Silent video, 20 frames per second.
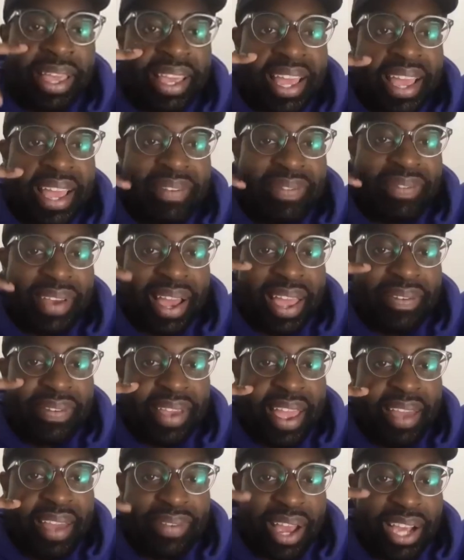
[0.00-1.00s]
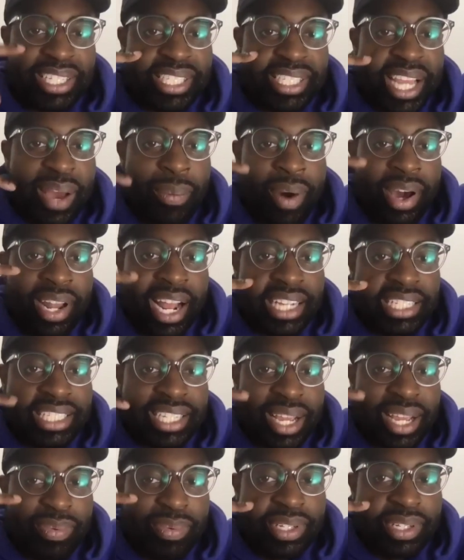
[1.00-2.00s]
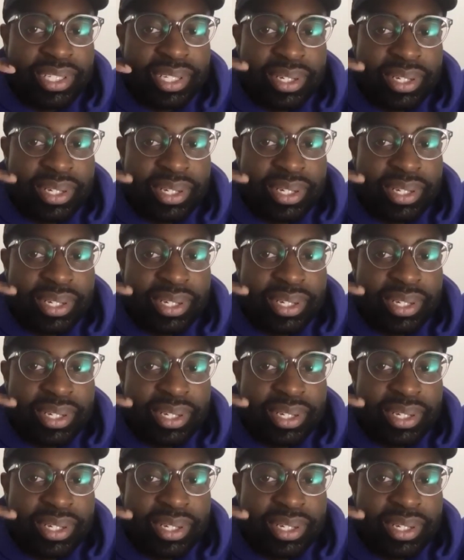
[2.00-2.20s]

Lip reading: If y'all share one, I share one too.